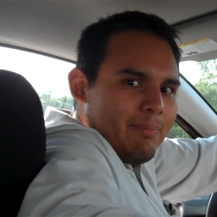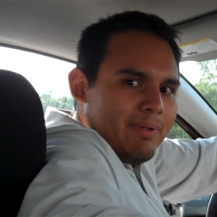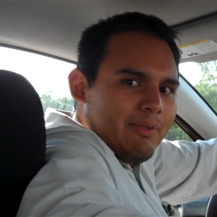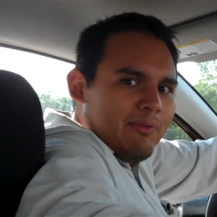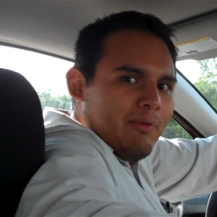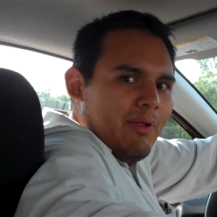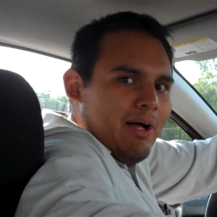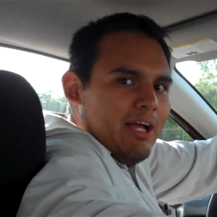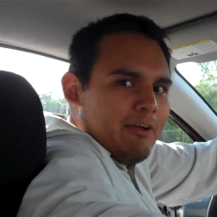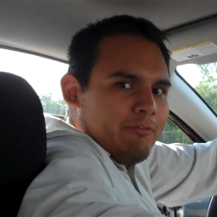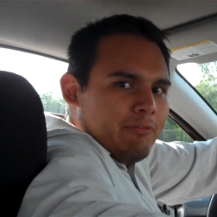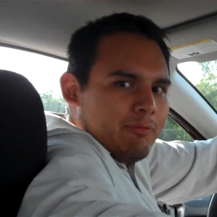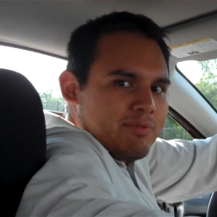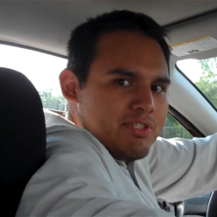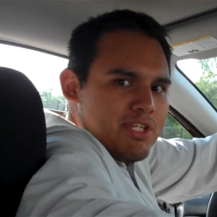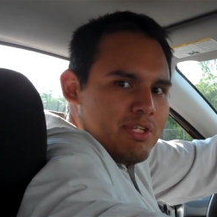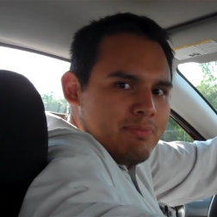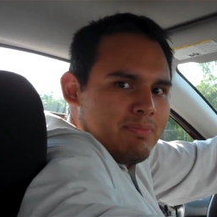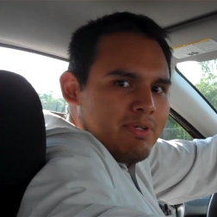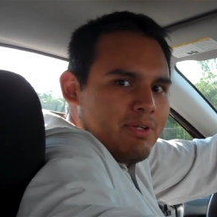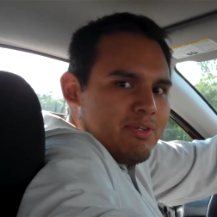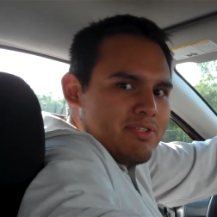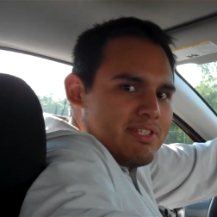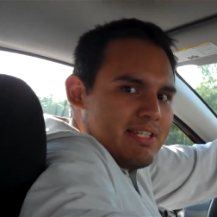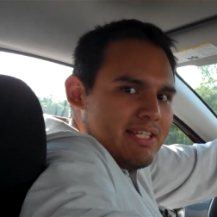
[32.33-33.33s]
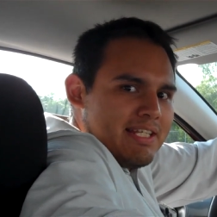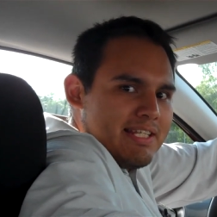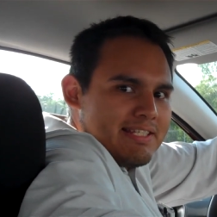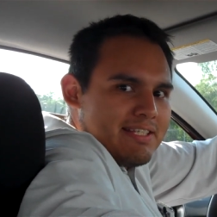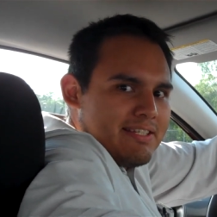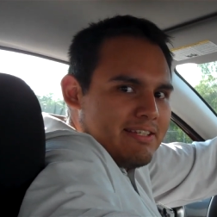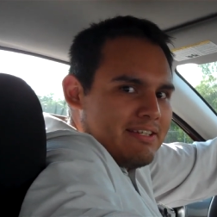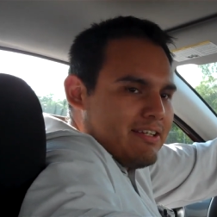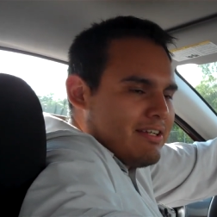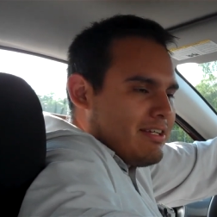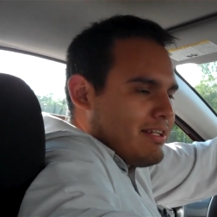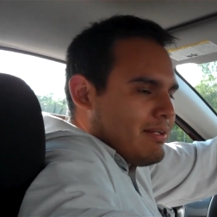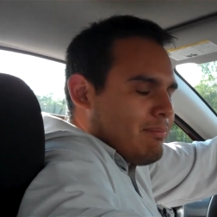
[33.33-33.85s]
I'm Eli from Jim Mills
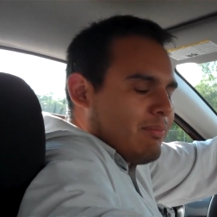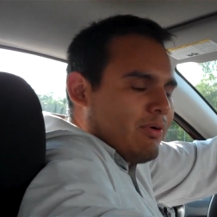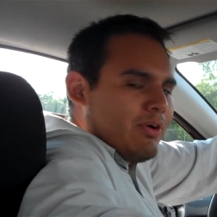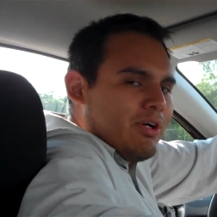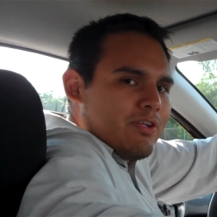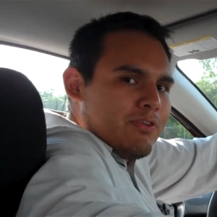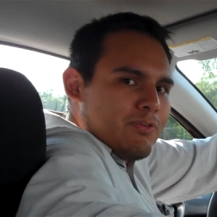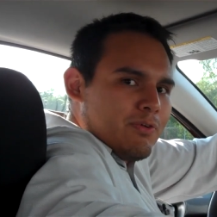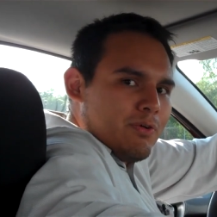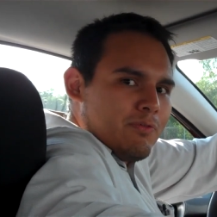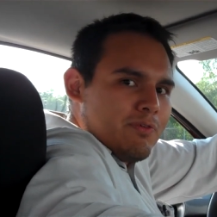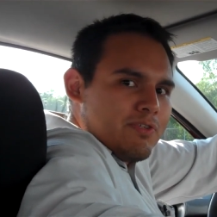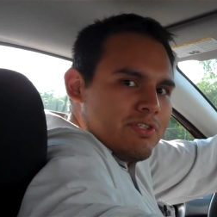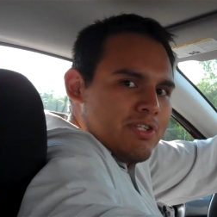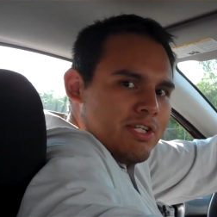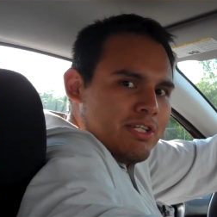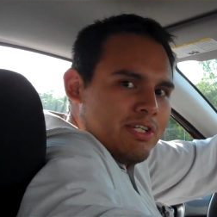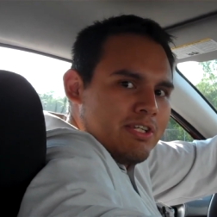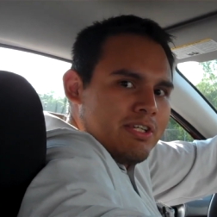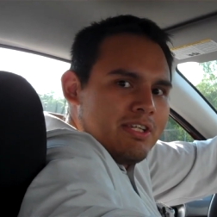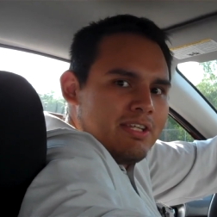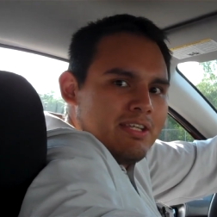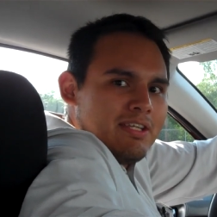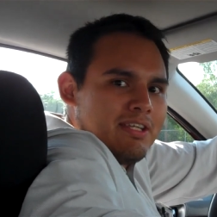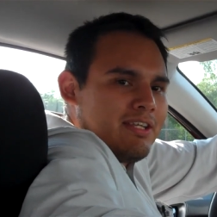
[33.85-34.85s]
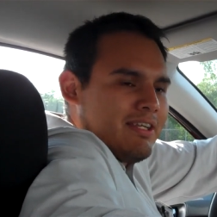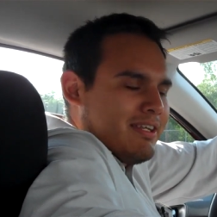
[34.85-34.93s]
Nissan in Martinsville, Virginia,